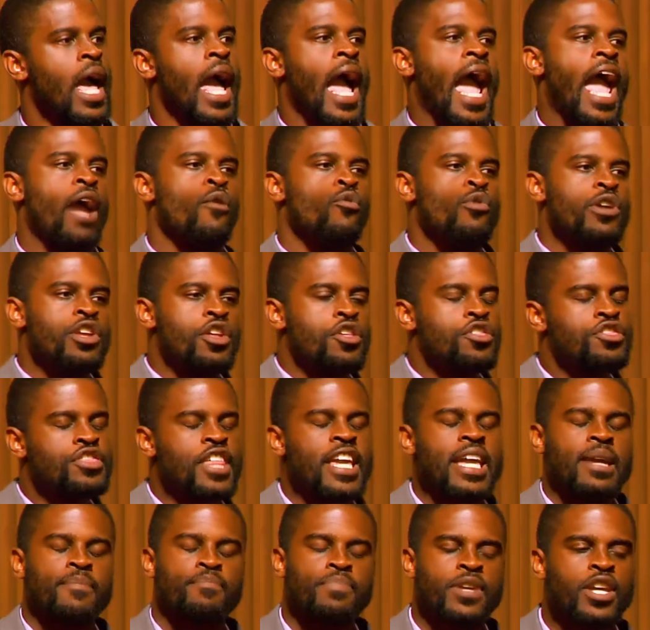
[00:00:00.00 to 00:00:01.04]
And when you
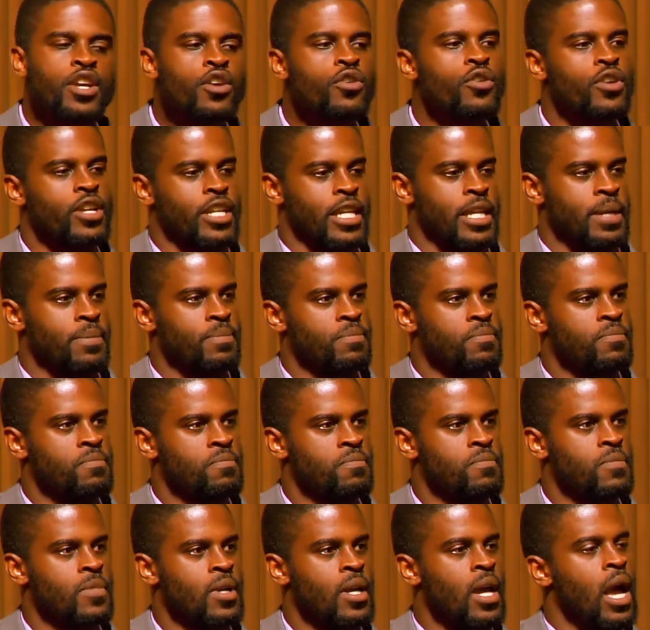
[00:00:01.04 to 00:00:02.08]
think purity,
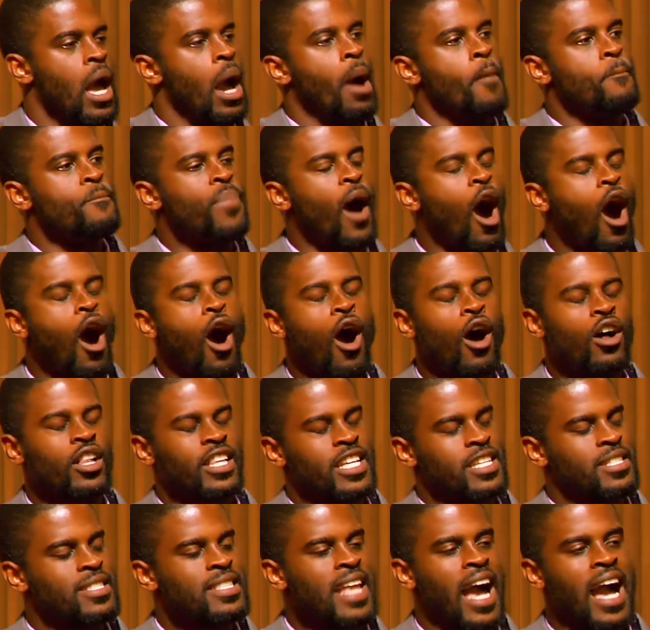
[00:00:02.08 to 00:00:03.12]
Paul
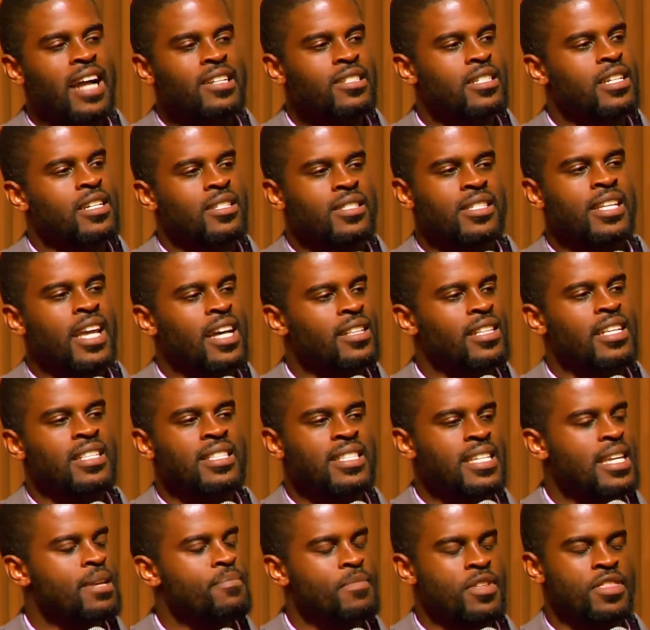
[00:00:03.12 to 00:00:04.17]
is not just telling
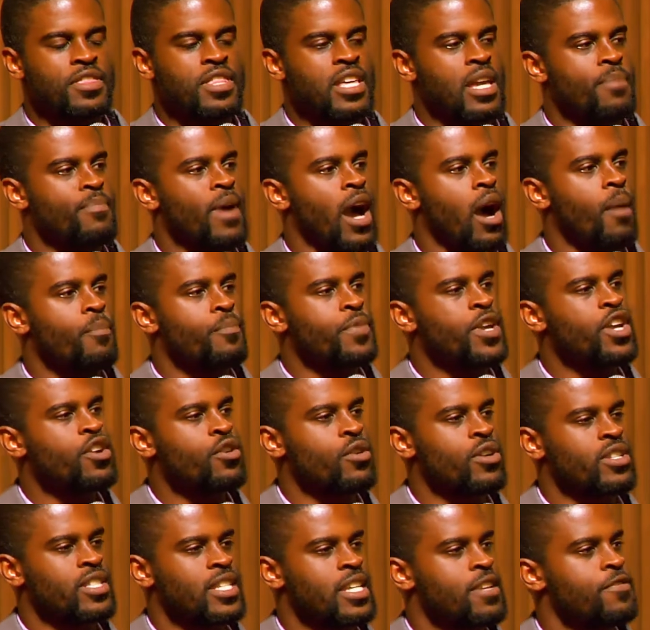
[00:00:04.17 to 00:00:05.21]
Timothy about
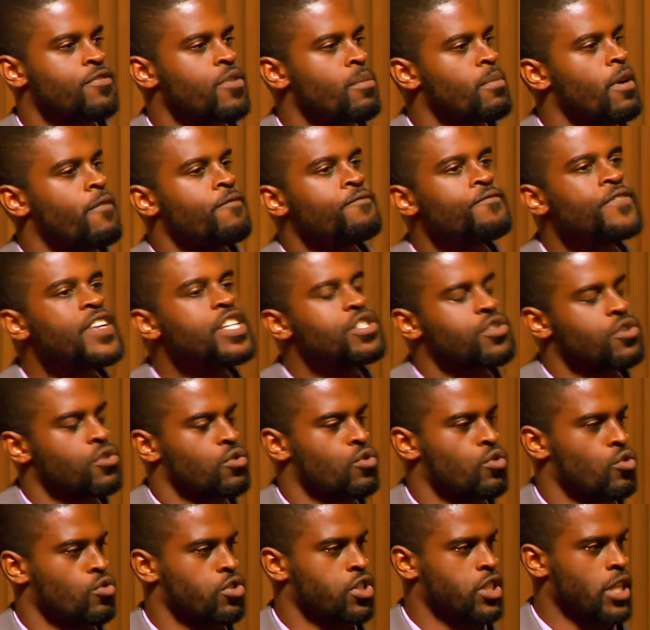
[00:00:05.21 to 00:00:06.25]
purity from a
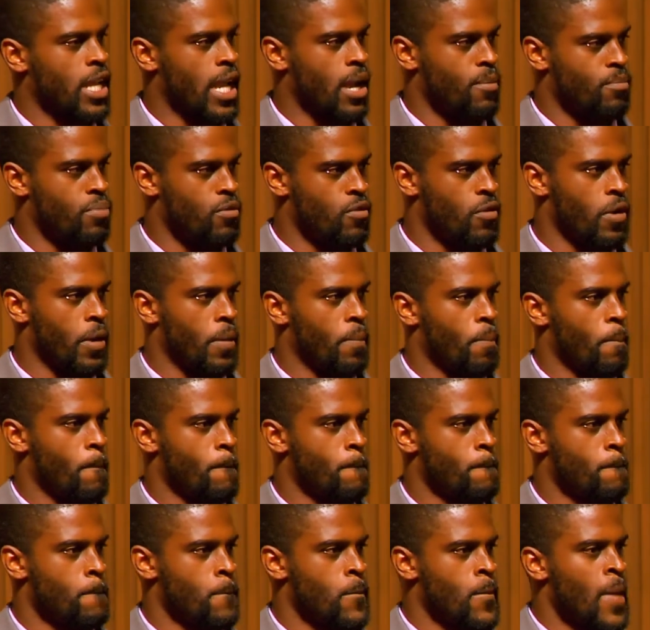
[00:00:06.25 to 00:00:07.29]
physical standpoint.
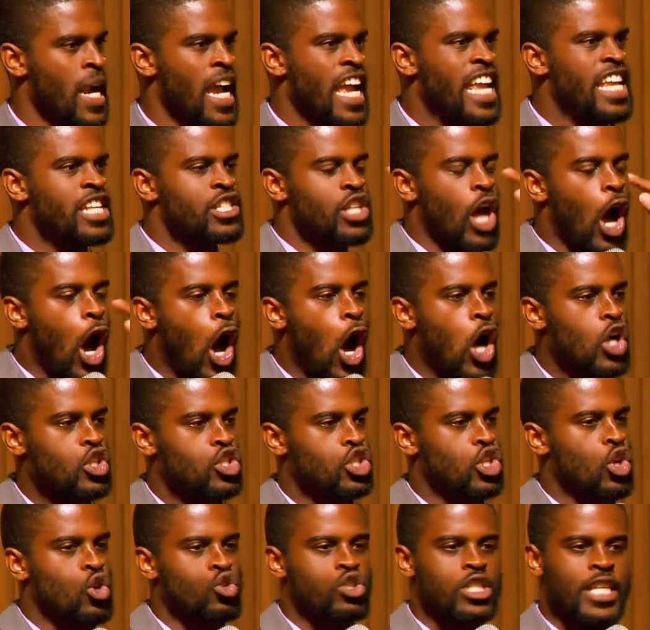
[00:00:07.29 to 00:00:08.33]
He's
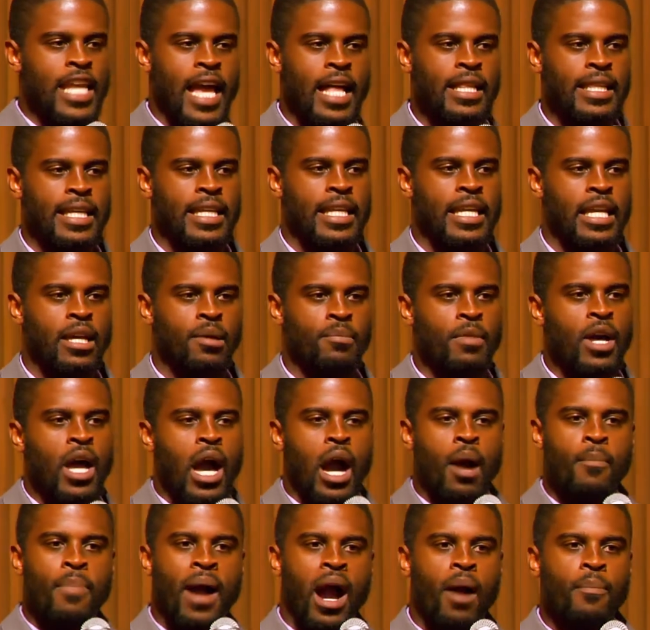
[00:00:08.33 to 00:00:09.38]
also telling him
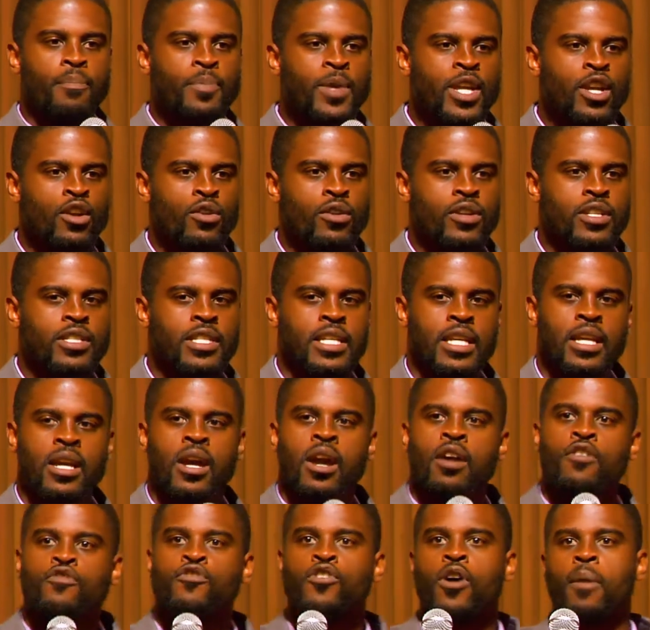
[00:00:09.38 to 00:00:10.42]
about purity
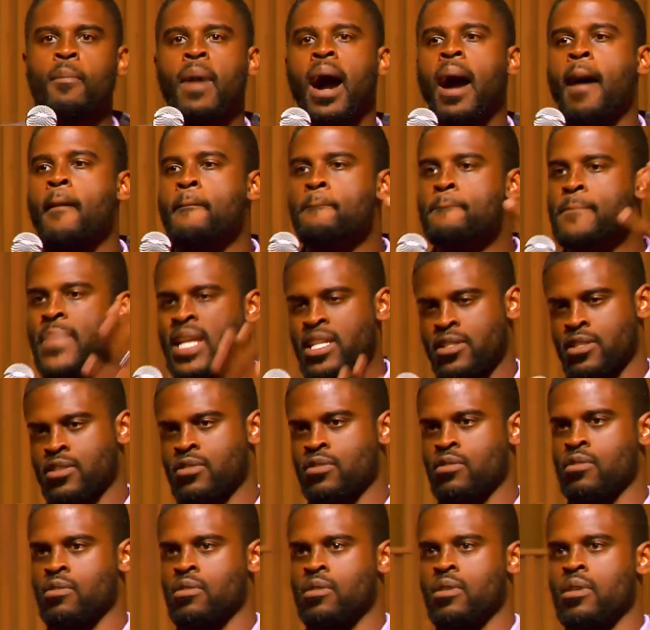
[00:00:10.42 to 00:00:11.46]
from a
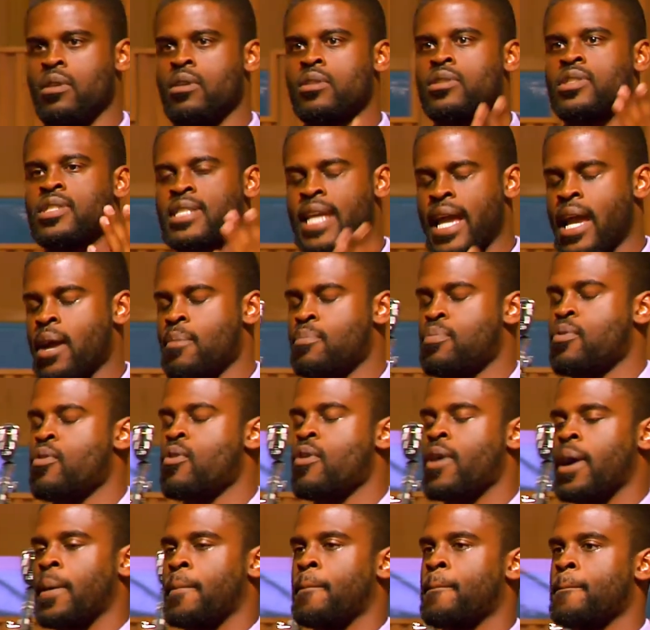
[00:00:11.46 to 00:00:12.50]
mental
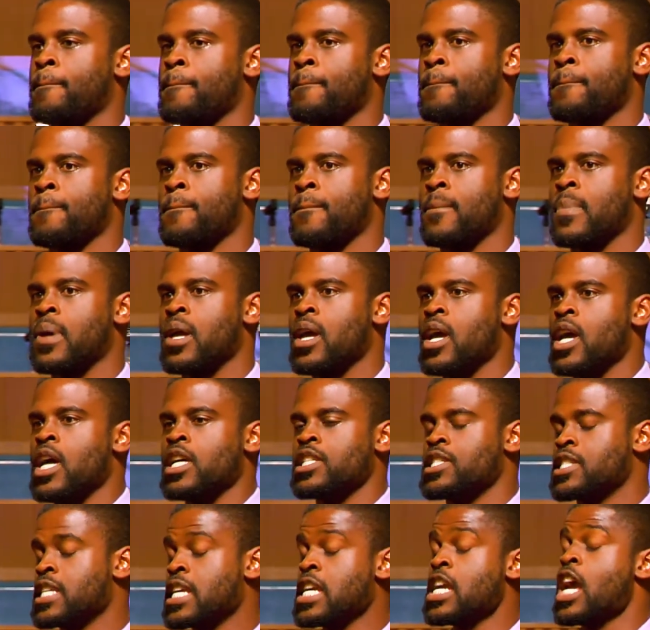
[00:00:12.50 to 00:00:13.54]
standpoint.
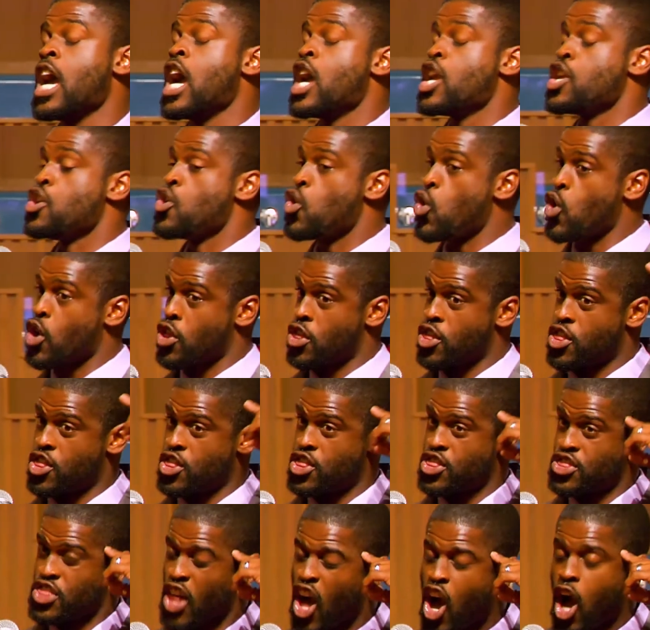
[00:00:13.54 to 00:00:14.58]
See, your
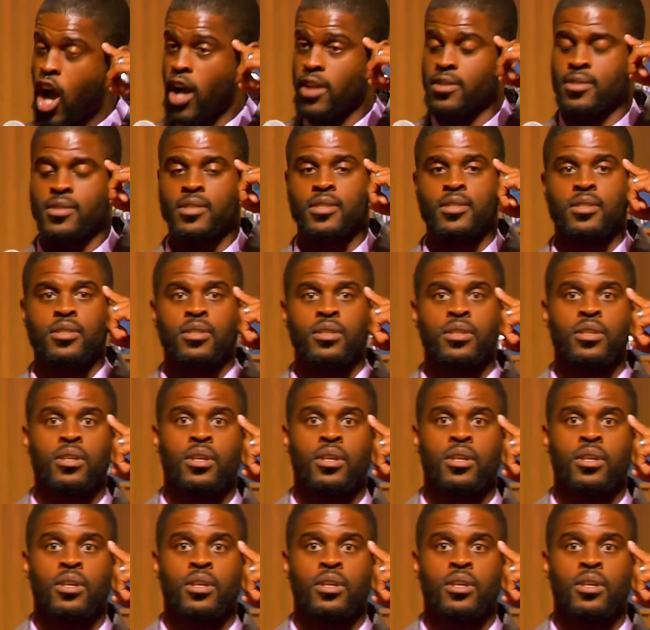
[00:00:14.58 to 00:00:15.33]
thoughts